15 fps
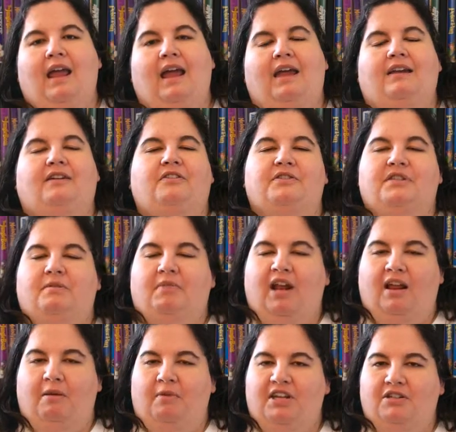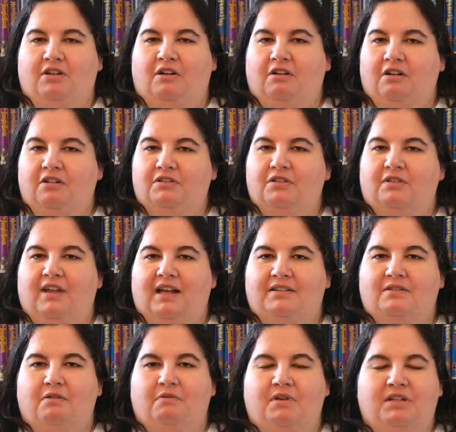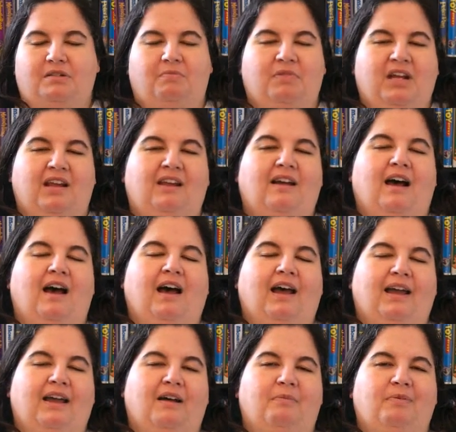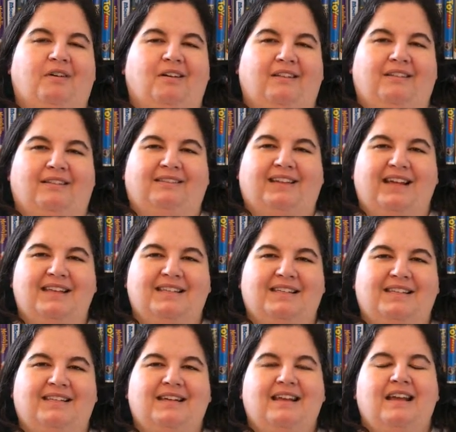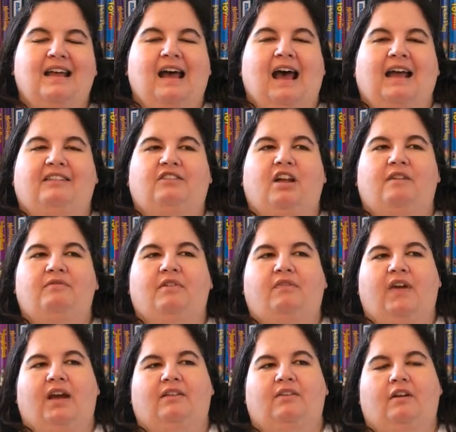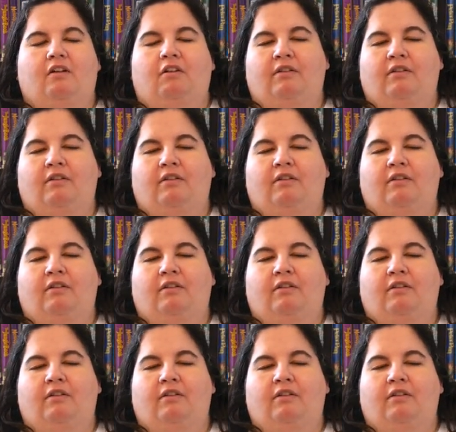And of course, I'm an animation girl, so that's going to be high up on the list. I love the fact that